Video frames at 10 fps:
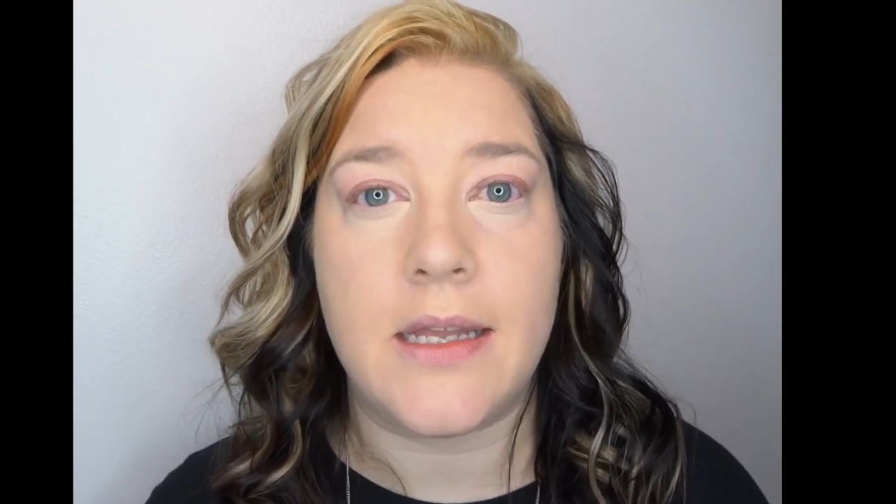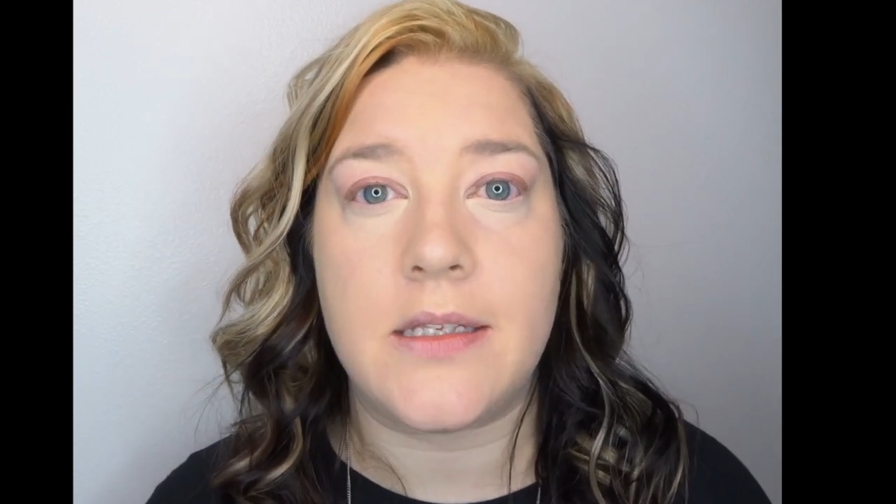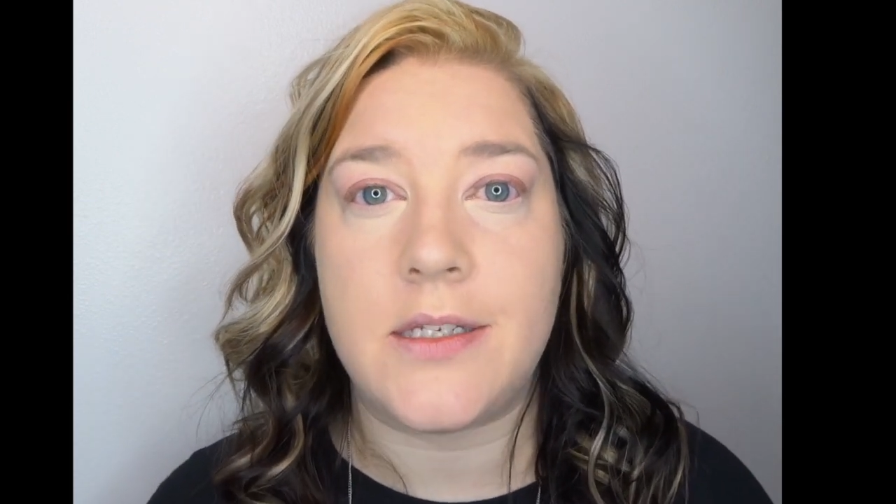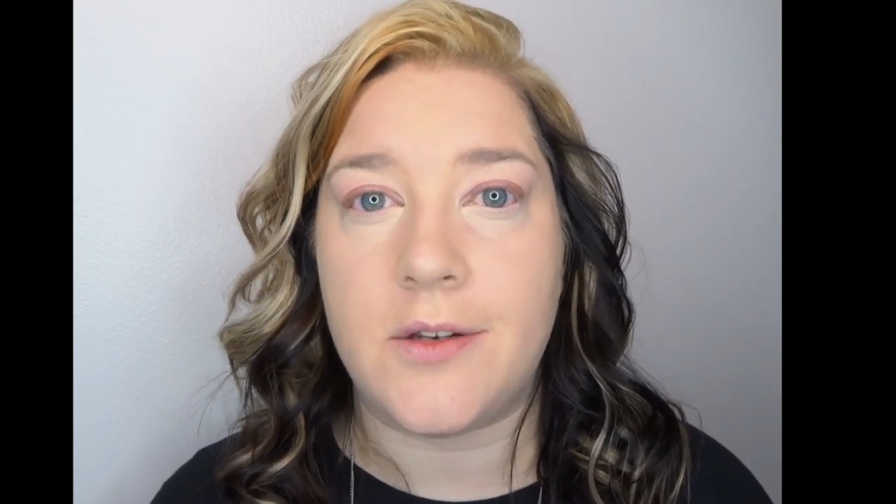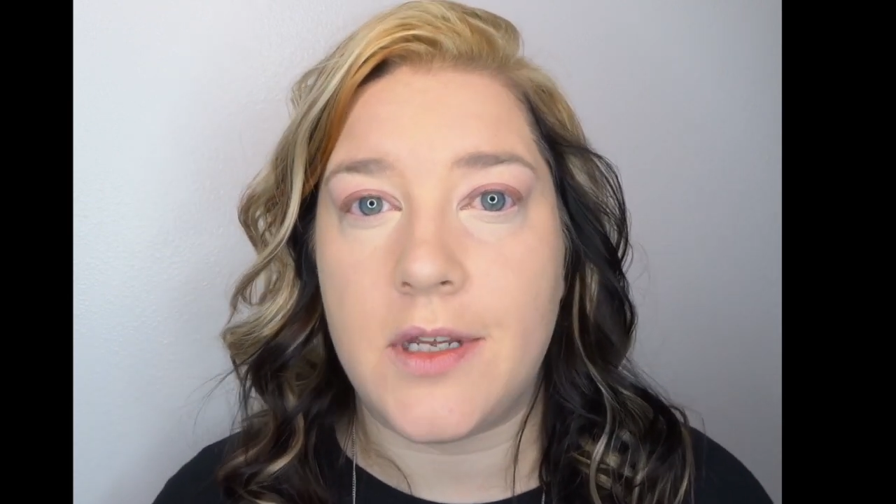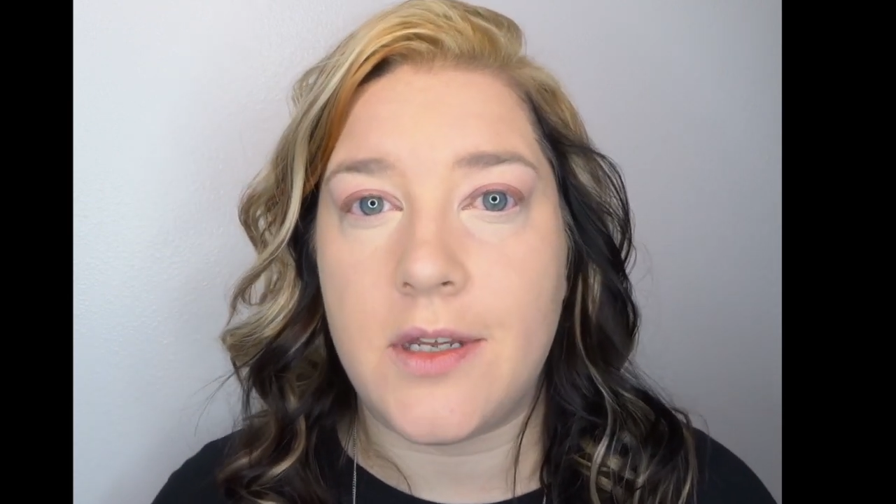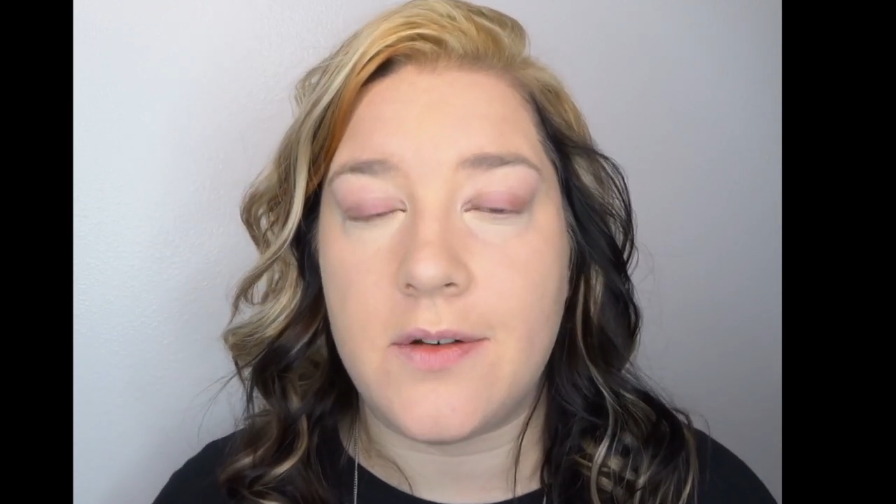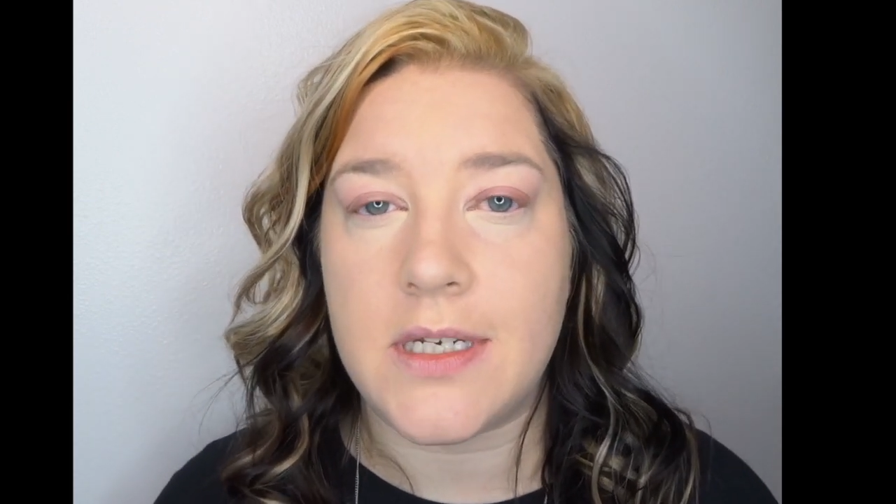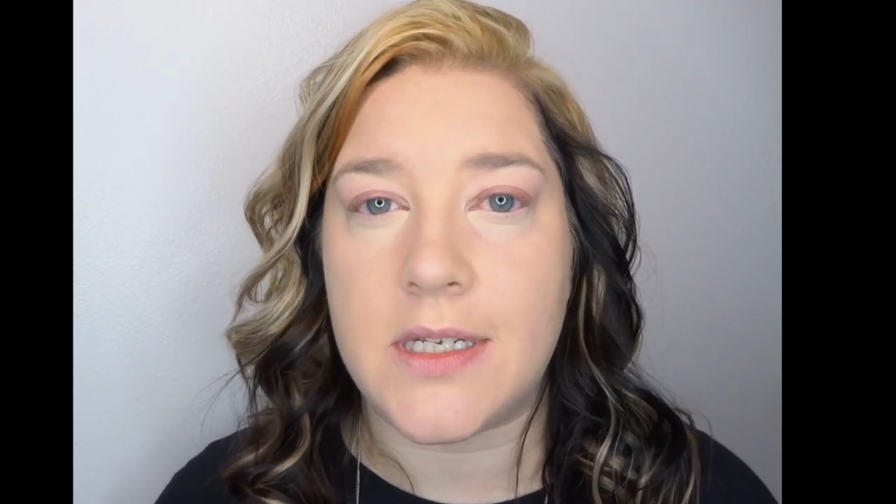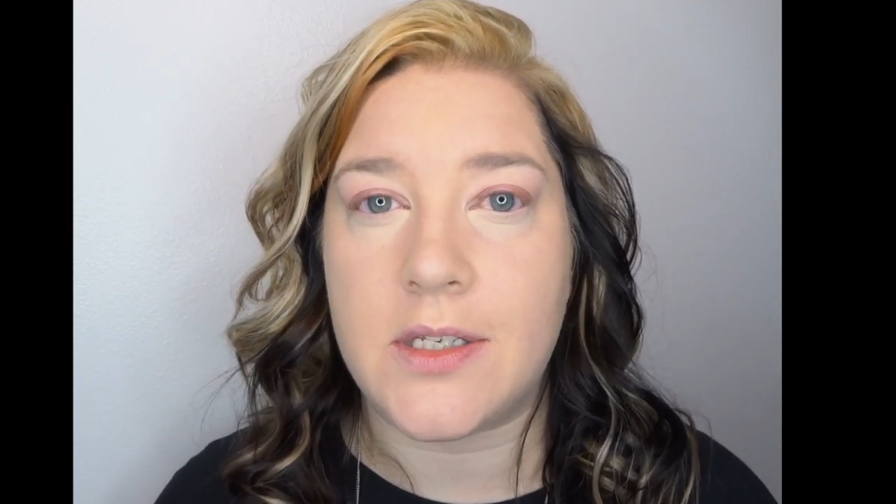It's doing you
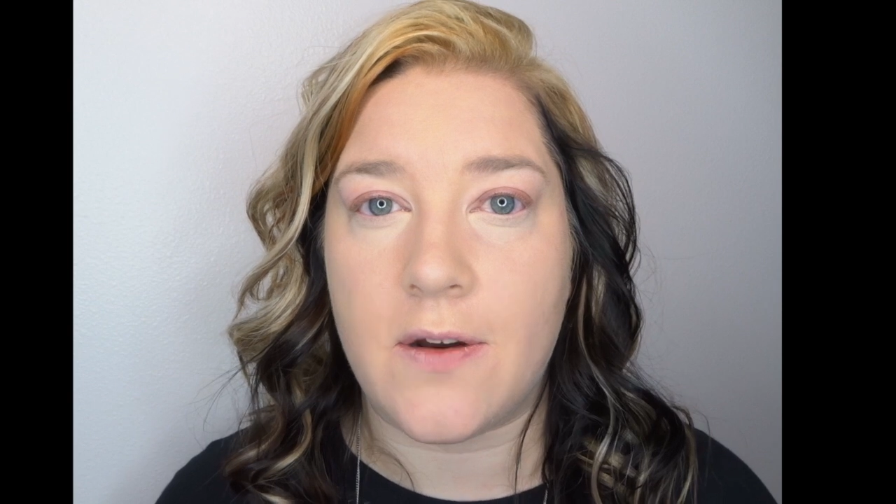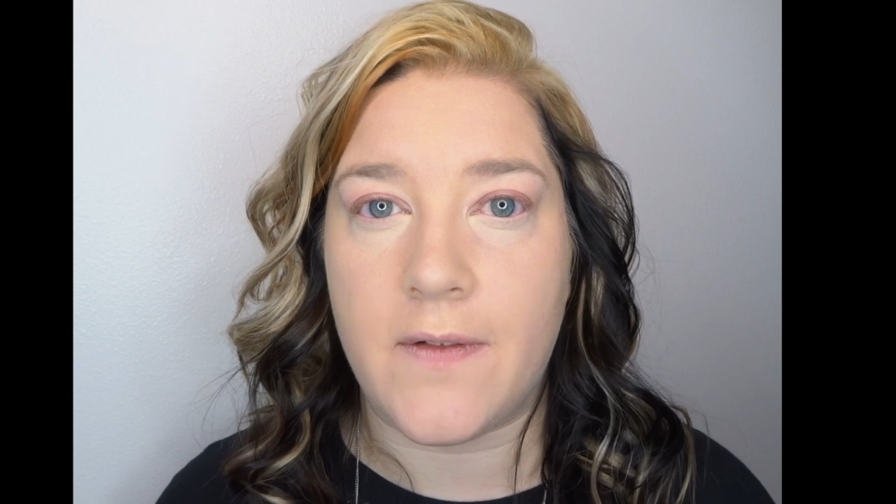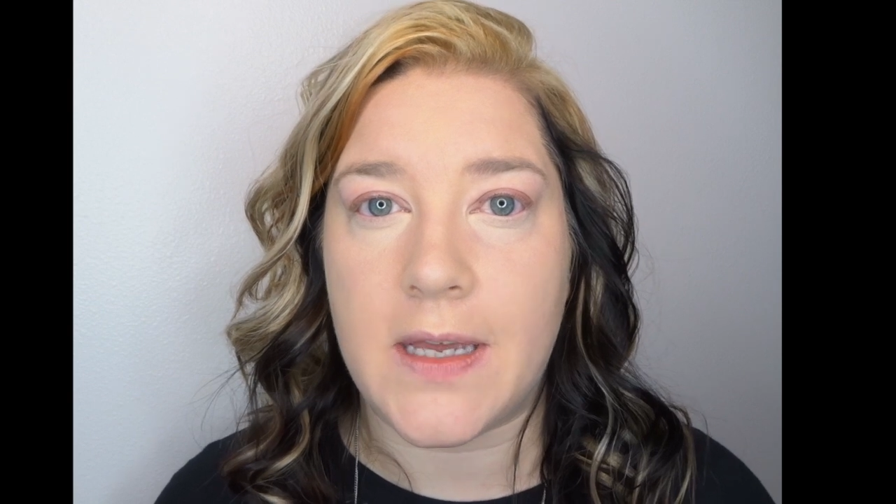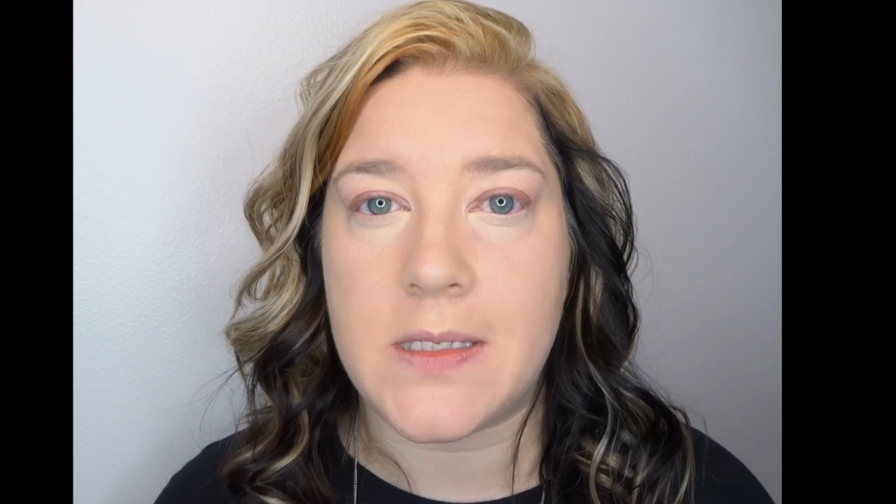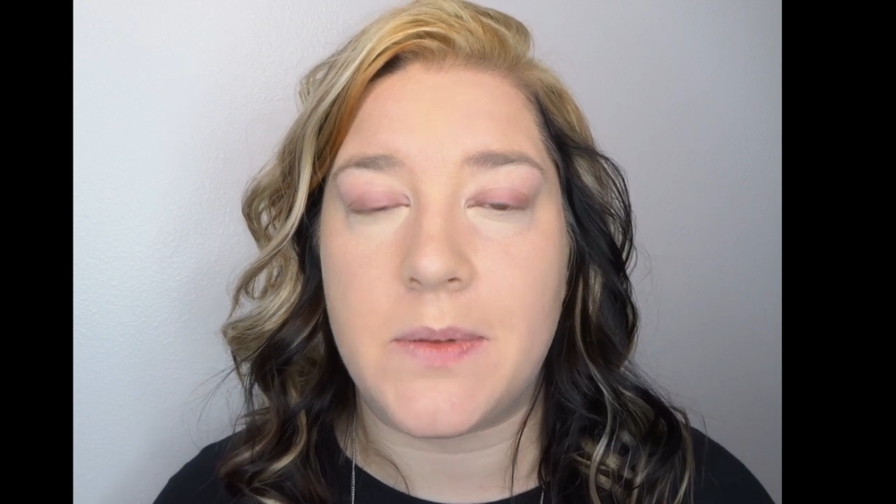a disservice